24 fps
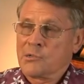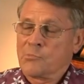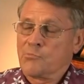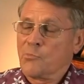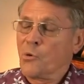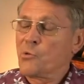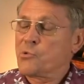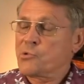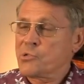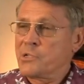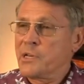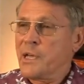
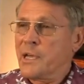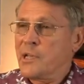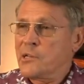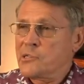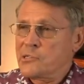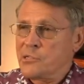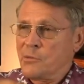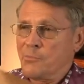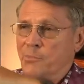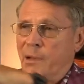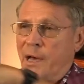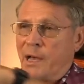most
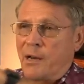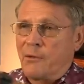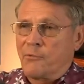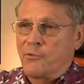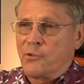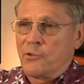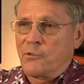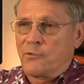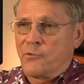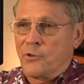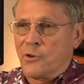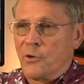days the bottom
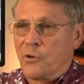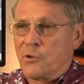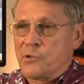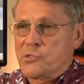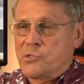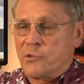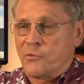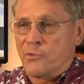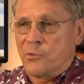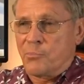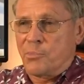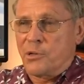few
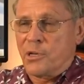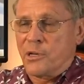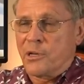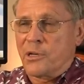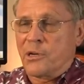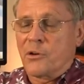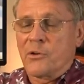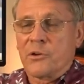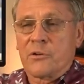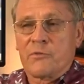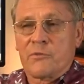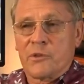floors of the
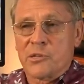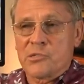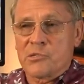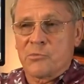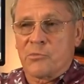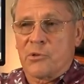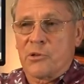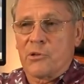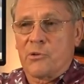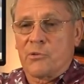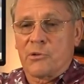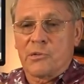building are
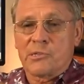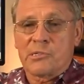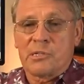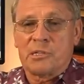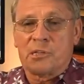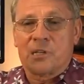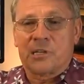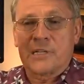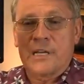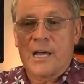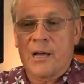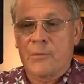invisible. You only see
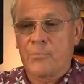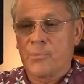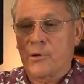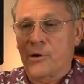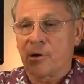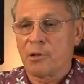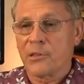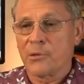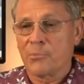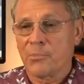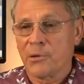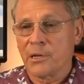the top
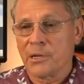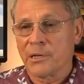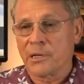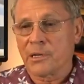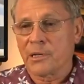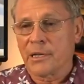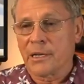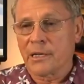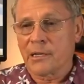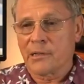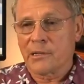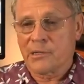part of the
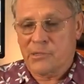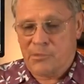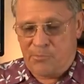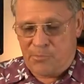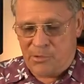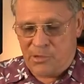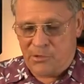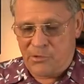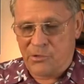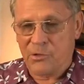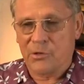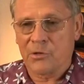building, like this
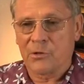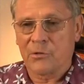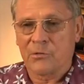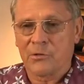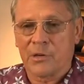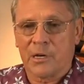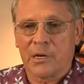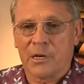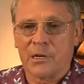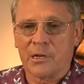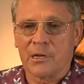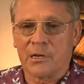picture
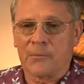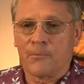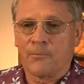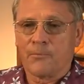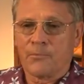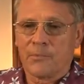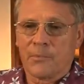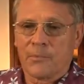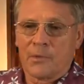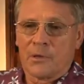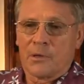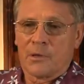right here.
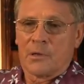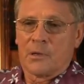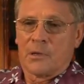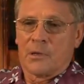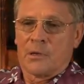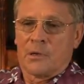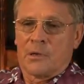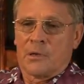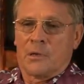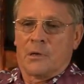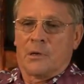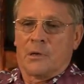
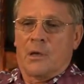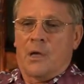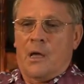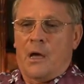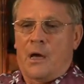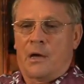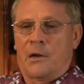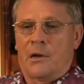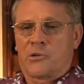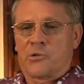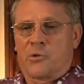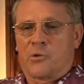
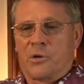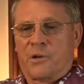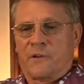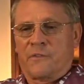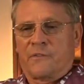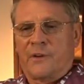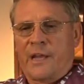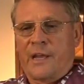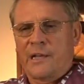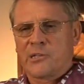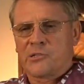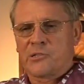On a totally
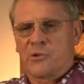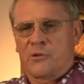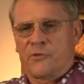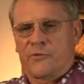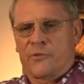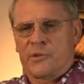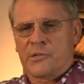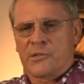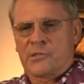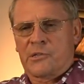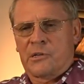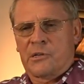flat
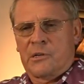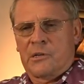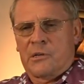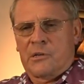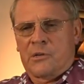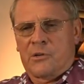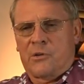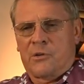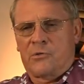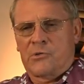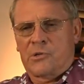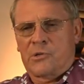surface,
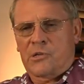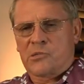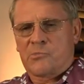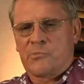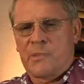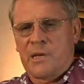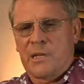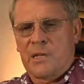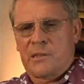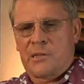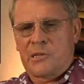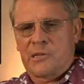you just
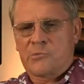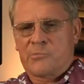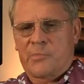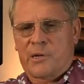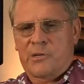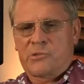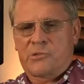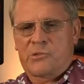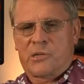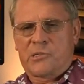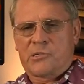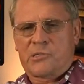made this
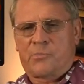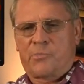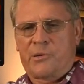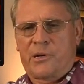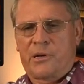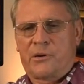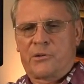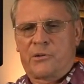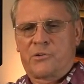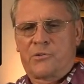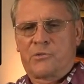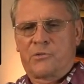much
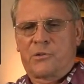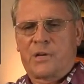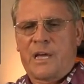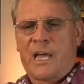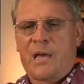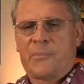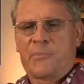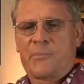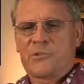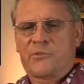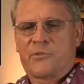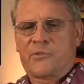disappear due to
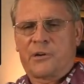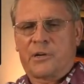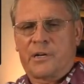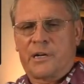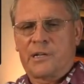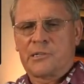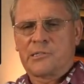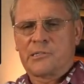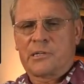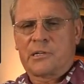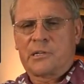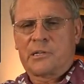atmospheric
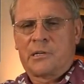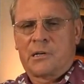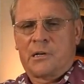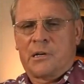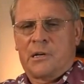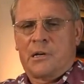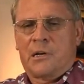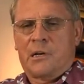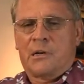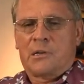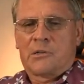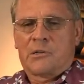lensing.
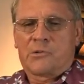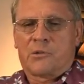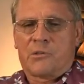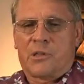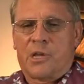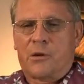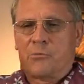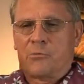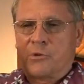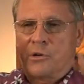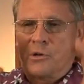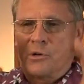So
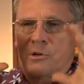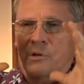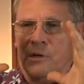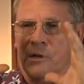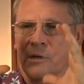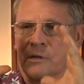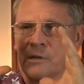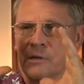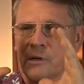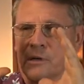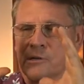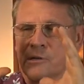they will look
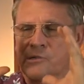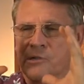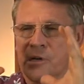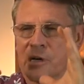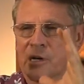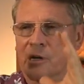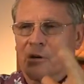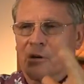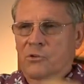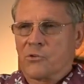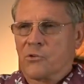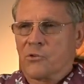at a
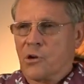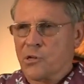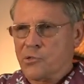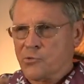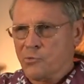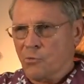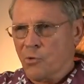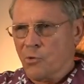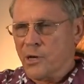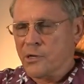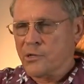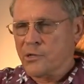city
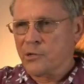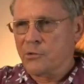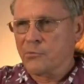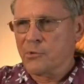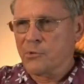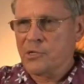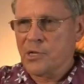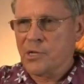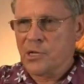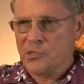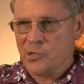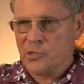across water,
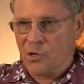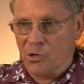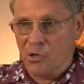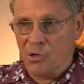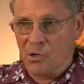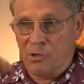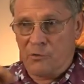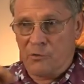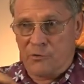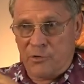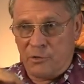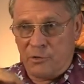which has a
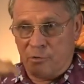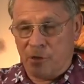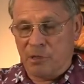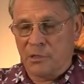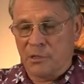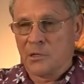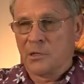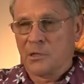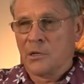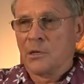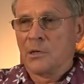curve to it,